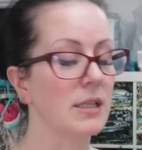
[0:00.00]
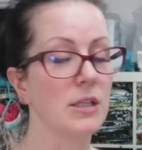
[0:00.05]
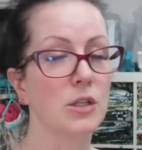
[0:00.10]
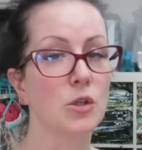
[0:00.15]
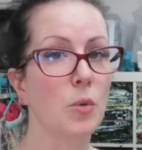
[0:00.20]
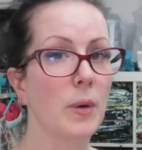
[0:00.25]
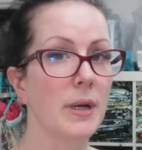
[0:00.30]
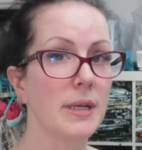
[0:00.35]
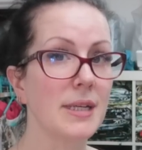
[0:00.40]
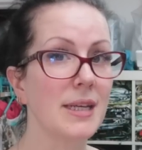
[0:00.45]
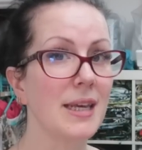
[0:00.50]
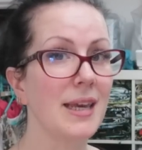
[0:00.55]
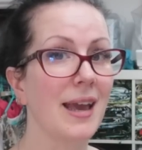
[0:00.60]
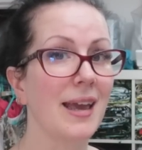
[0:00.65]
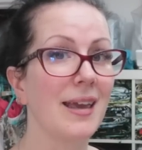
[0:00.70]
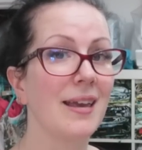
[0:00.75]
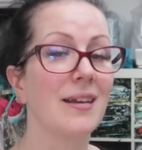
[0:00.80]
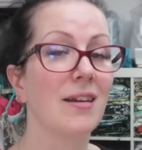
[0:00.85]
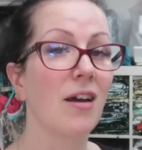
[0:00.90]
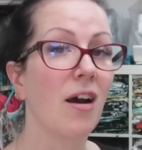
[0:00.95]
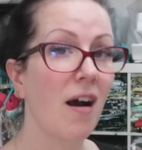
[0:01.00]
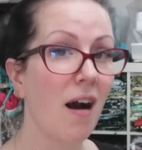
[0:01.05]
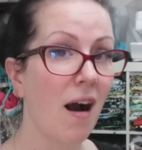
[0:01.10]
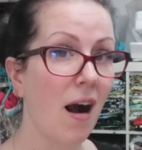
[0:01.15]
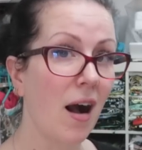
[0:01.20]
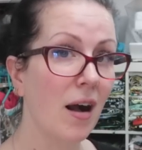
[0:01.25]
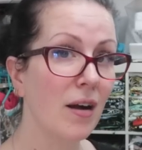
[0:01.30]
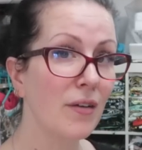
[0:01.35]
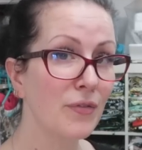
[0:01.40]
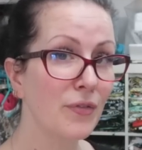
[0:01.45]
is 28
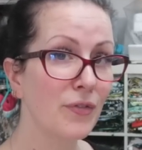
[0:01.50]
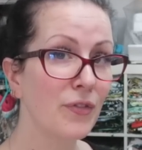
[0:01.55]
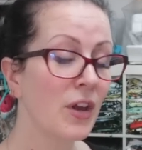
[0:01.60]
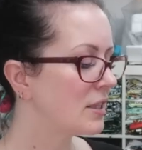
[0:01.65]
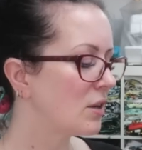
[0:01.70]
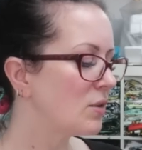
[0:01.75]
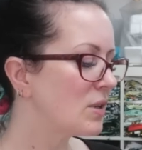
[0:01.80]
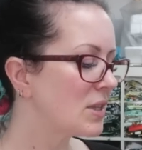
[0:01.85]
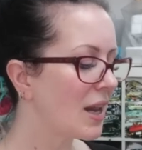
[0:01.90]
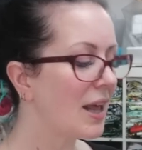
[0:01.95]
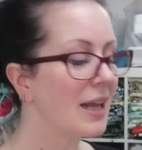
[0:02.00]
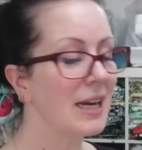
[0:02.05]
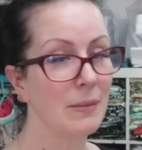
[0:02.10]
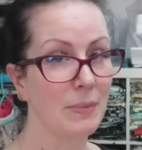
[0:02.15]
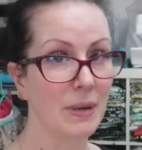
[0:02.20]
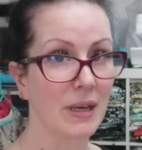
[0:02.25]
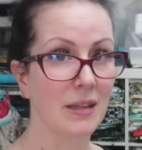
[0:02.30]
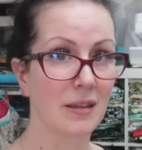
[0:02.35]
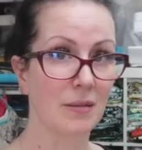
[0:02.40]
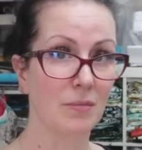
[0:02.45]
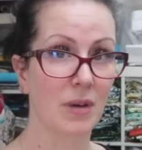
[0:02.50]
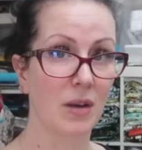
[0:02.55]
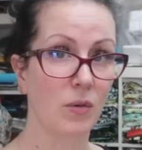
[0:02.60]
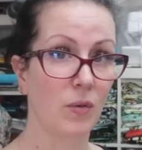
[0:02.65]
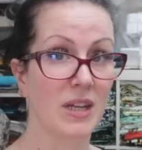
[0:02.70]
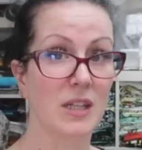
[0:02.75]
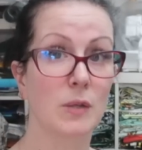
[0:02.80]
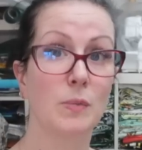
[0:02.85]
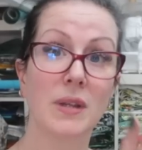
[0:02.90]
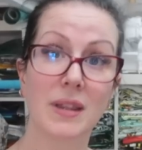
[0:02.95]
1/2, so slightly bigger than my
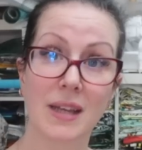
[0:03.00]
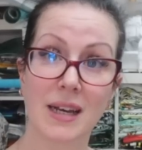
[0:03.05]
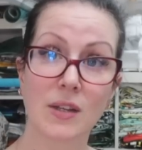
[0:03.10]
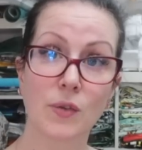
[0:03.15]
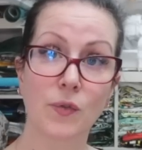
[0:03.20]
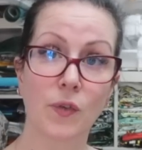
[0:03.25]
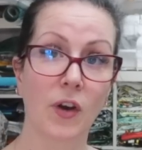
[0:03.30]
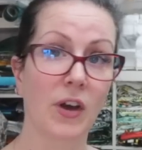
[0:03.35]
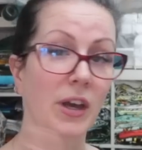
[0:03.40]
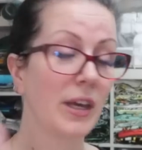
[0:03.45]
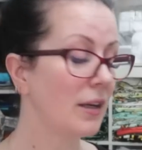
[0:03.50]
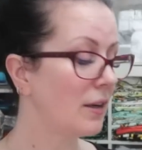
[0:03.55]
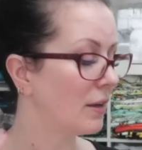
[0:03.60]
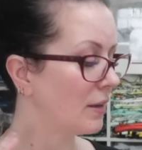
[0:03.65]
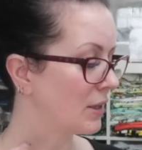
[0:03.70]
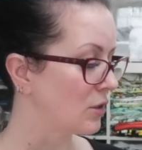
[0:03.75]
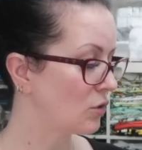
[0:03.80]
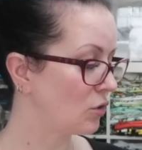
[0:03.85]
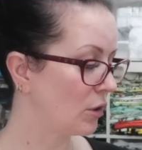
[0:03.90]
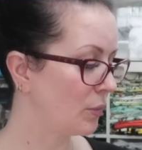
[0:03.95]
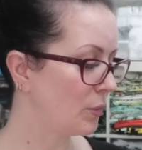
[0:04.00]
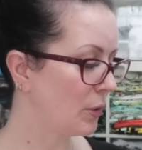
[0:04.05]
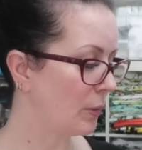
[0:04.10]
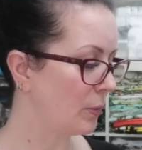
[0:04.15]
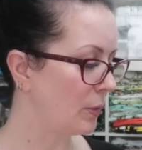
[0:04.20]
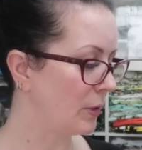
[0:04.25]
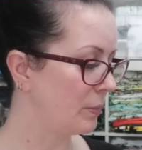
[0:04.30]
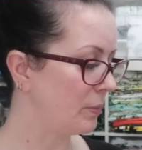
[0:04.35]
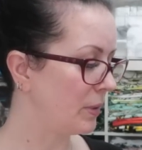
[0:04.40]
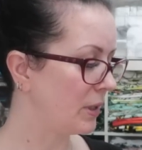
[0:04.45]
waist, but that's fine. That's not a
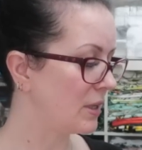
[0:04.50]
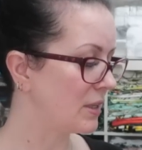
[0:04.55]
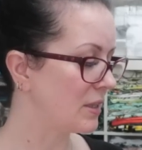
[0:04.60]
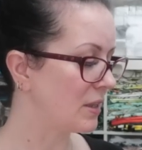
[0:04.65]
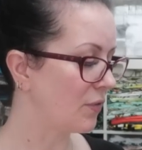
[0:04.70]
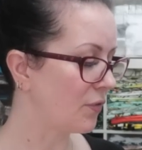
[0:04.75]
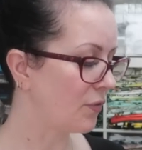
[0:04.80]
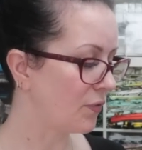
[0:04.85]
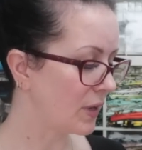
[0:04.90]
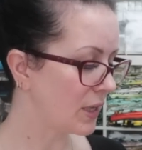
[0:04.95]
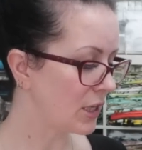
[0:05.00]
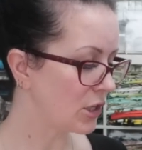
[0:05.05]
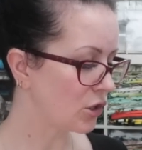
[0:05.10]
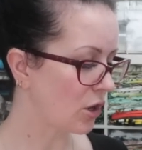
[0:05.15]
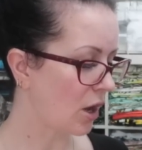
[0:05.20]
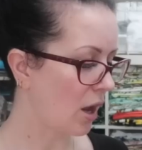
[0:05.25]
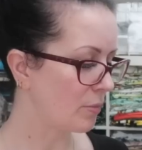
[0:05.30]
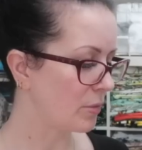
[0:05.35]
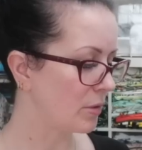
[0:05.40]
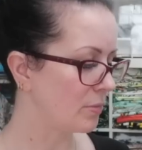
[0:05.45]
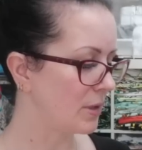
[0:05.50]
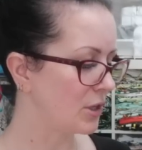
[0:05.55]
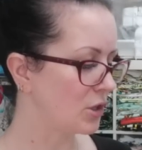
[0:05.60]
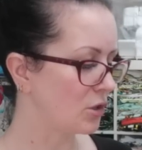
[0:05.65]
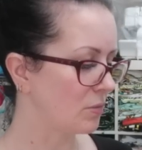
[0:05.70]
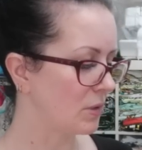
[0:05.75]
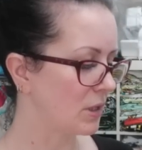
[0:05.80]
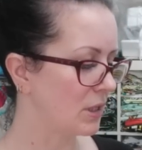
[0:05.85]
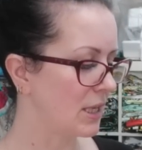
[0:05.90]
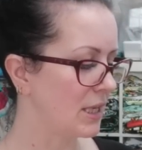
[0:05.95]
problem because the finished garment
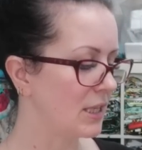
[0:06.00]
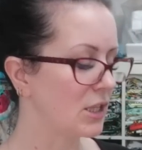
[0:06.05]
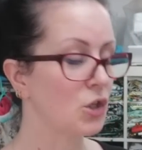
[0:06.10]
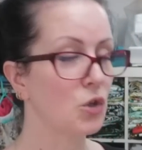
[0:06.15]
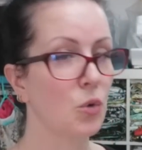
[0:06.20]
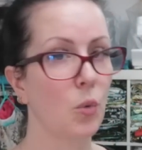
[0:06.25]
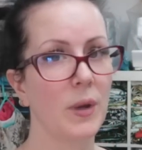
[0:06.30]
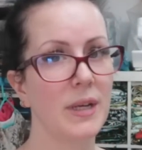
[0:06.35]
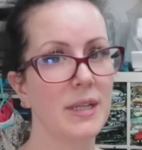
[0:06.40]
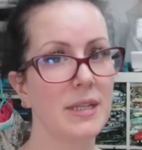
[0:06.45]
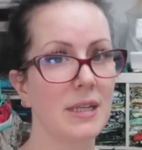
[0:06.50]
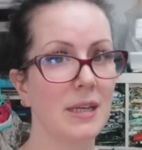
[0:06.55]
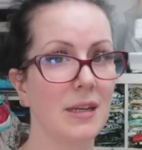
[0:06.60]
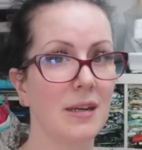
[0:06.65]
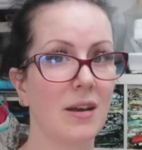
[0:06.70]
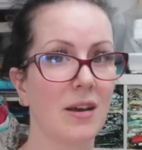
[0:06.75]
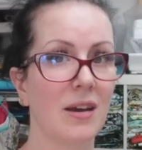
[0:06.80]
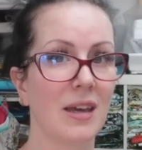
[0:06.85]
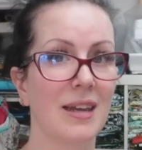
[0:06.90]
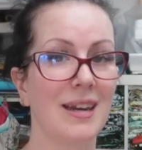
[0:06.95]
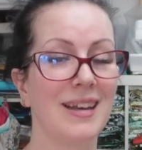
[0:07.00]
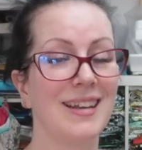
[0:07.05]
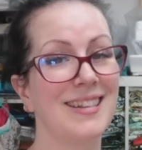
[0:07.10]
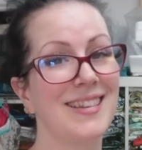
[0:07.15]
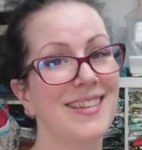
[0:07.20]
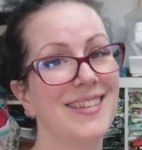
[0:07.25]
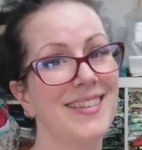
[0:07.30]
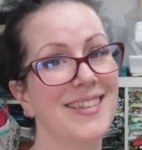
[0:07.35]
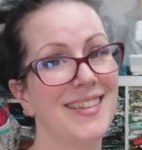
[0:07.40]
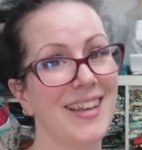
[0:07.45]
measurement is 29
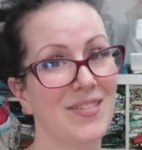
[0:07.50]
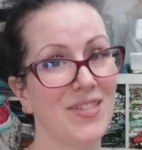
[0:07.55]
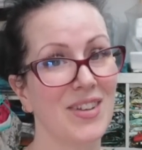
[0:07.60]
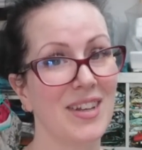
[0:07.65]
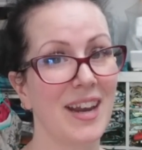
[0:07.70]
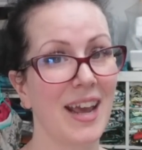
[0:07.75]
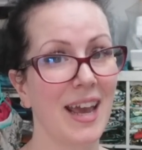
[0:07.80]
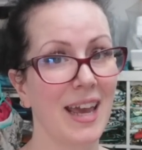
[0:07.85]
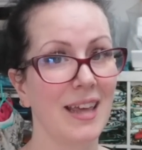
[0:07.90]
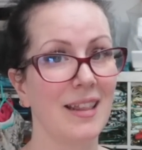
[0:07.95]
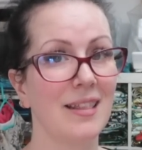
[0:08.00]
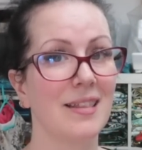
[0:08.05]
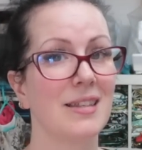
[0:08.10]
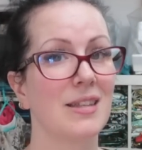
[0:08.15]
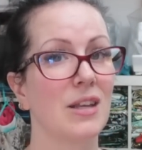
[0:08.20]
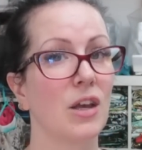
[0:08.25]
7/8